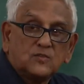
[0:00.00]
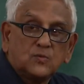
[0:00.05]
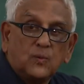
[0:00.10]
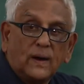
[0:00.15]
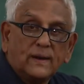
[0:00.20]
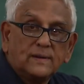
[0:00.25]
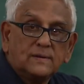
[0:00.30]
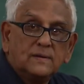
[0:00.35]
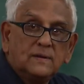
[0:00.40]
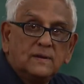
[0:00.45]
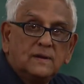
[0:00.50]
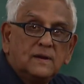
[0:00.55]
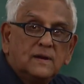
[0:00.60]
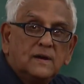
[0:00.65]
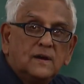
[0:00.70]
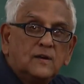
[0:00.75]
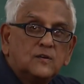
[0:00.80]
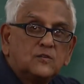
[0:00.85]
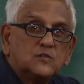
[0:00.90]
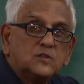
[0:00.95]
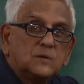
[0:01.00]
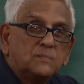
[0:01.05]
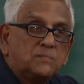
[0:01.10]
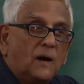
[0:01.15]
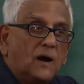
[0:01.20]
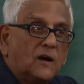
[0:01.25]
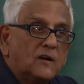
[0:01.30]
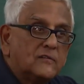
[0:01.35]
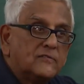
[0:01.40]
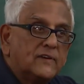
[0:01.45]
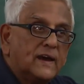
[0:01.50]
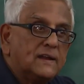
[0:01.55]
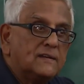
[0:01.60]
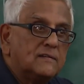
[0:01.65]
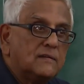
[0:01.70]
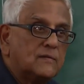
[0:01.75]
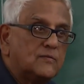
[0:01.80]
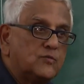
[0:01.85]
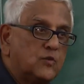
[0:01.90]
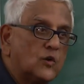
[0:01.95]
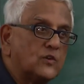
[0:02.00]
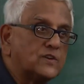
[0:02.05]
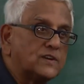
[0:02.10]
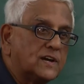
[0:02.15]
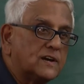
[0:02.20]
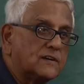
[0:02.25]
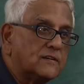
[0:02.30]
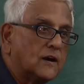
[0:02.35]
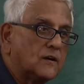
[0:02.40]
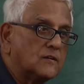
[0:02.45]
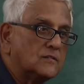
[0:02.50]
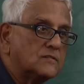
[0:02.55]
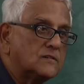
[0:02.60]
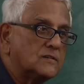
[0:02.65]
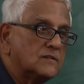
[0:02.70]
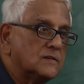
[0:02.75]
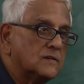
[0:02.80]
1 to the power of n floating around.